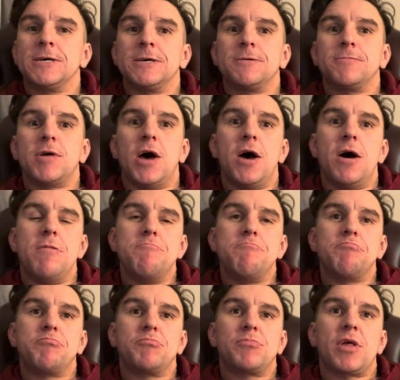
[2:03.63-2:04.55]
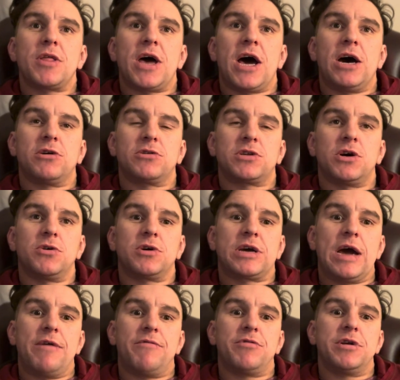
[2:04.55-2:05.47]
the Household
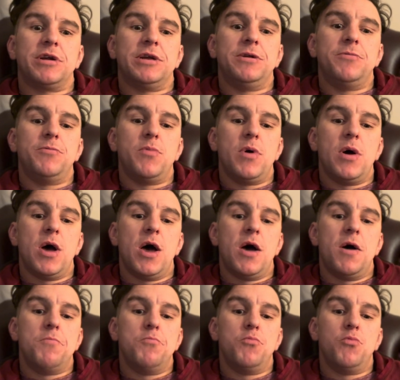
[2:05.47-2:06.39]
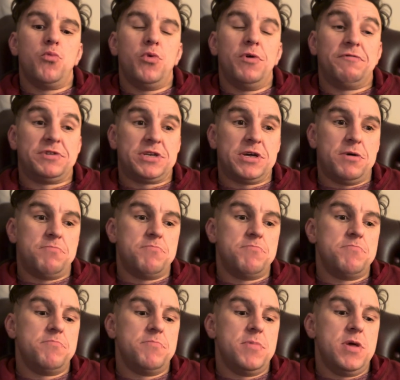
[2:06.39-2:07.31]
Cavalry with
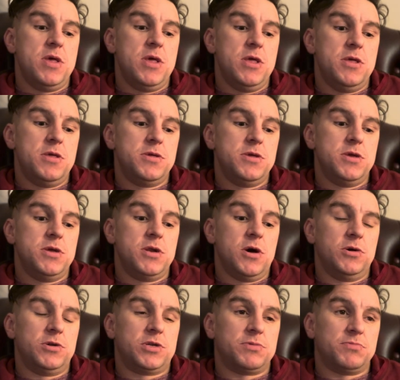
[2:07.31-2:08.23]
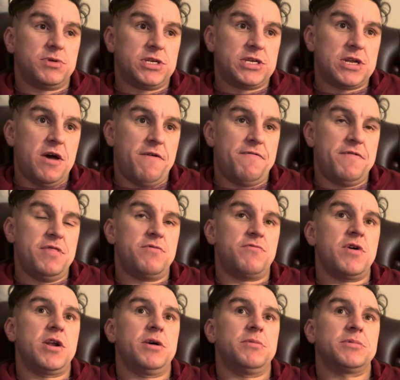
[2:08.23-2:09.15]
some stuff in the
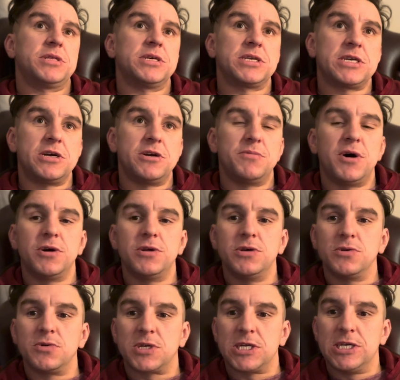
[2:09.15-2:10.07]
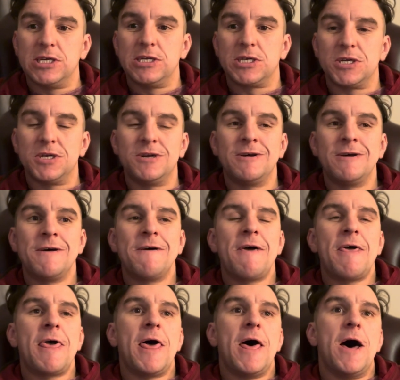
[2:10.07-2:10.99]
run up to the ceremonial season.
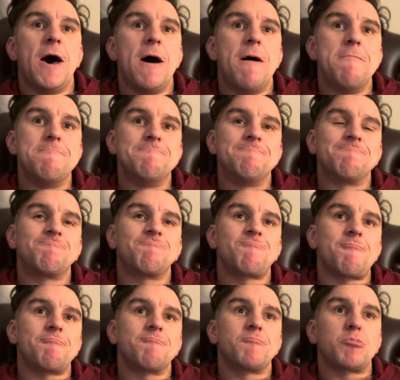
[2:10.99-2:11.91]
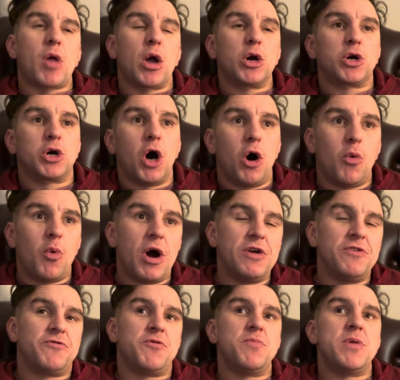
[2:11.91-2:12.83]
Got
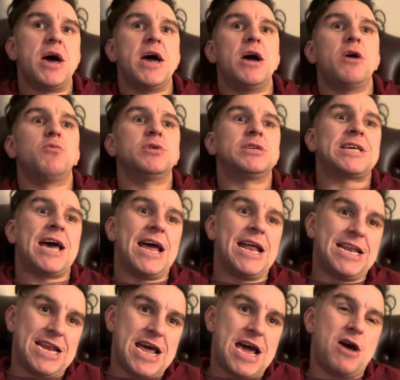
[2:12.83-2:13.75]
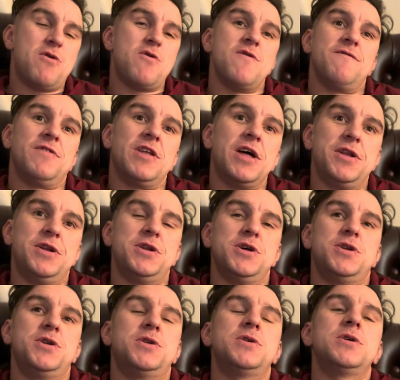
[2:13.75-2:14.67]
away from there, was heading out of
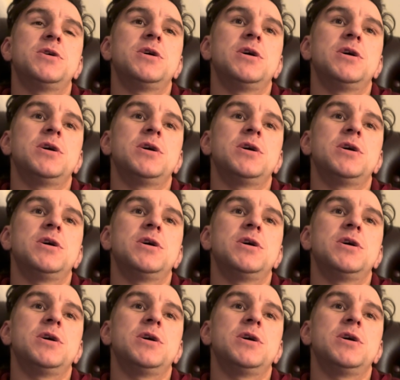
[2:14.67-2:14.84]
London